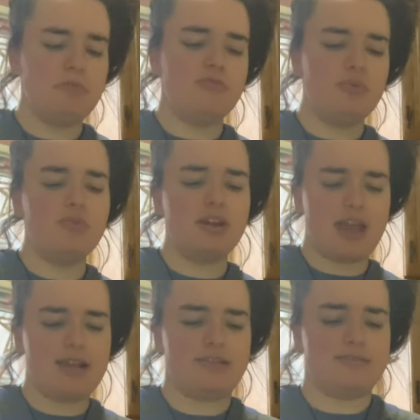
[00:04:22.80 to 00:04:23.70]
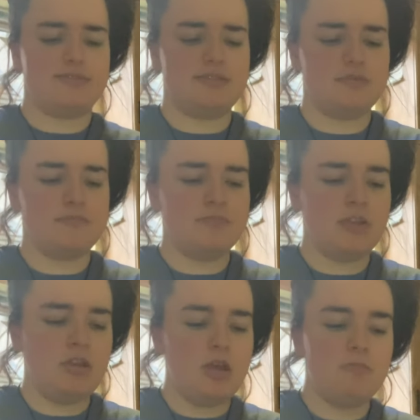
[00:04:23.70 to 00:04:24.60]
before it ends,
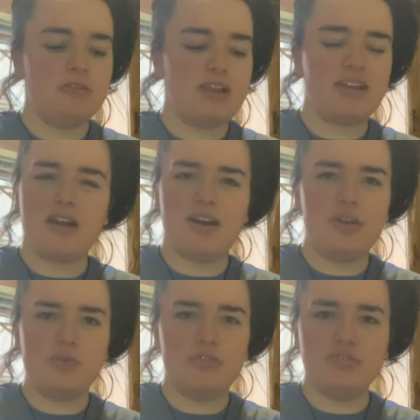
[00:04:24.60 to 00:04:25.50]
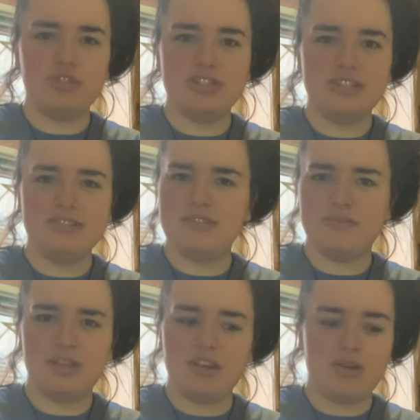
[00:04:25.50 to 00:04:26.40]
but like, I don't want to rush this,
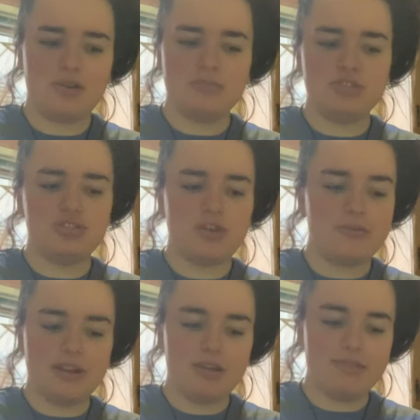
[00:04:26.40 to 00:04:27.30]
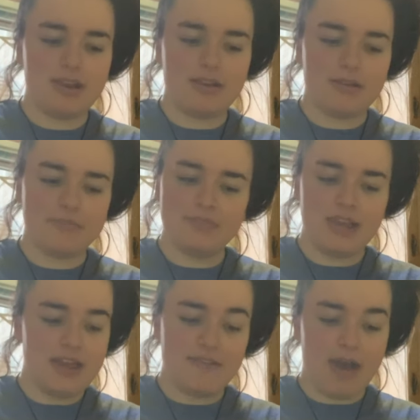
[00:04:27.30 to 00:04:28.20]
you know? I'm just throwing it out there.
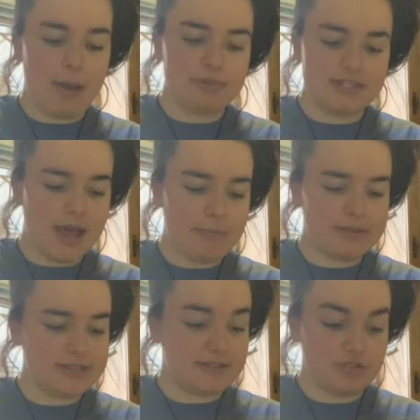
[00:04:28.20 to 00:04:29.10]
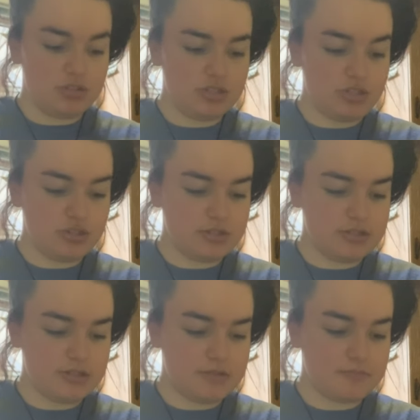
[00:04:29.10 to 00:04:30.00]
If it happens, it happens. If it doesn't, it
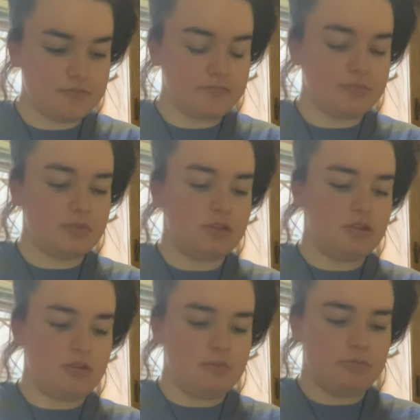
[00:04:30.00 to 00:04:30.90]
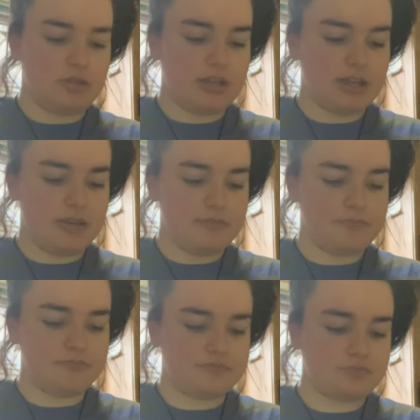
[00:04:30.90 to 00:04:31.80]
doesn't. But like,
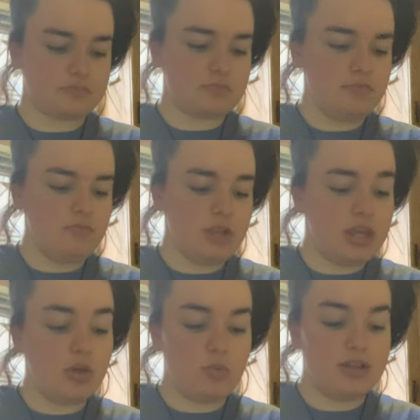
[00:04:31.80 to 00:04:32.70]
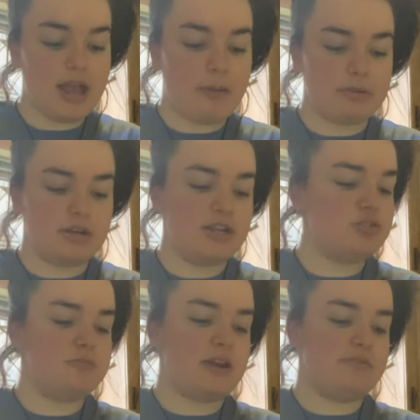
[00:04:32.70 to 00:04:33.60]
it will happen. Let's
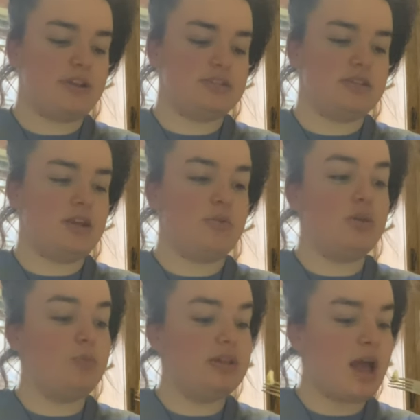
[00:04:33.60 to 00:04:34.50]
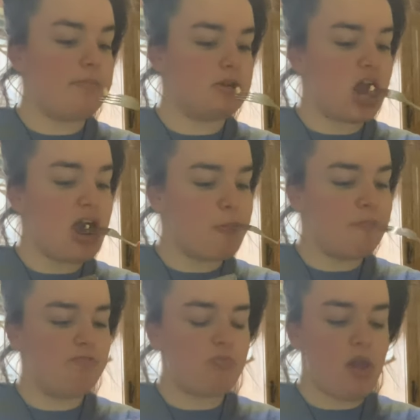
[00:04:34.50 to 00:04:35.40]
just manifest it now. It will happen.
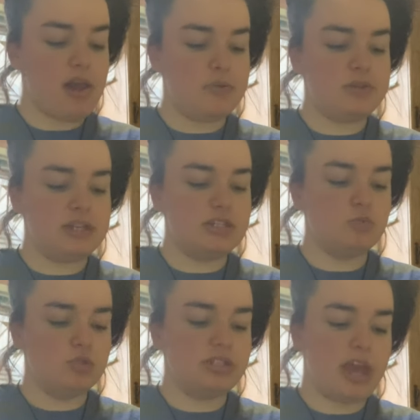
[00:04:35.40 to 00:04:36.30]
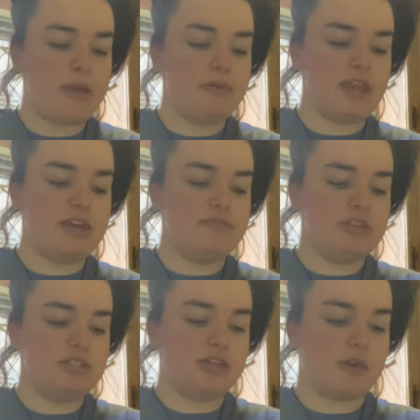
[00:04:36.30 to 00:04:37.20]
I will hit one K by the end of
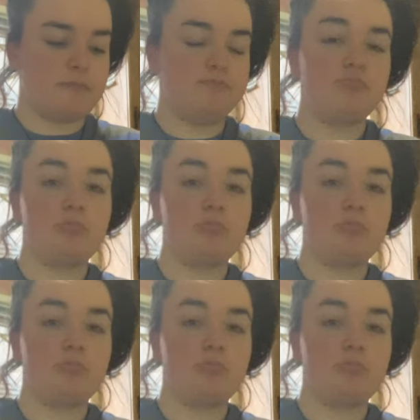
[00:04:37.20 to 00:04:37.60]
this year.